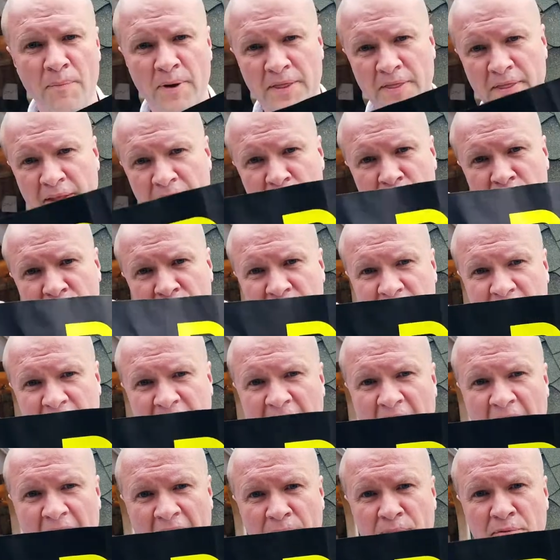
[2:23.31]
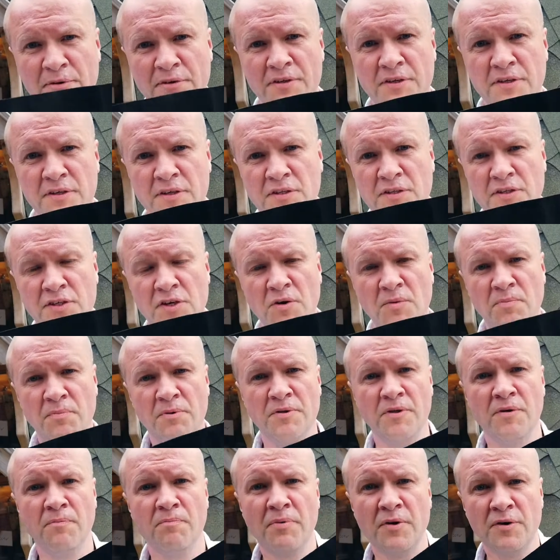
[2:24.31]
meant there was a gap at the top
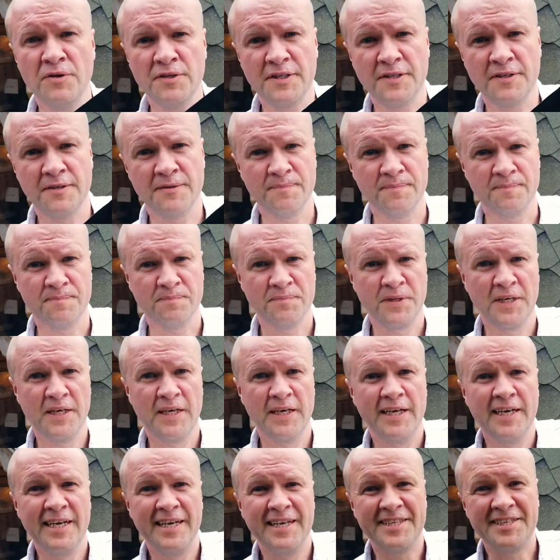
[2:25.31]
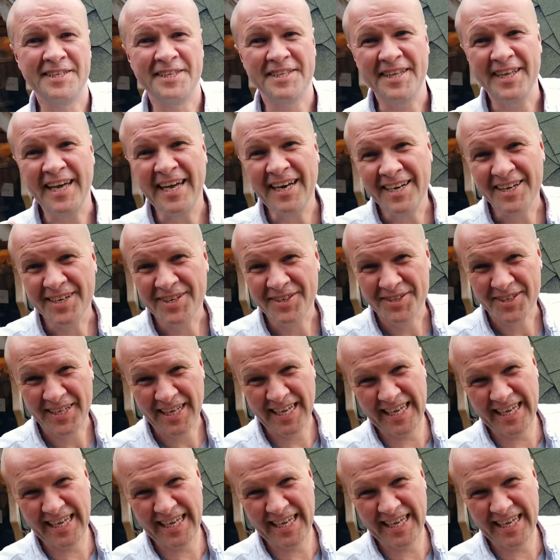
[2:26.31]
and the bottom. So then I got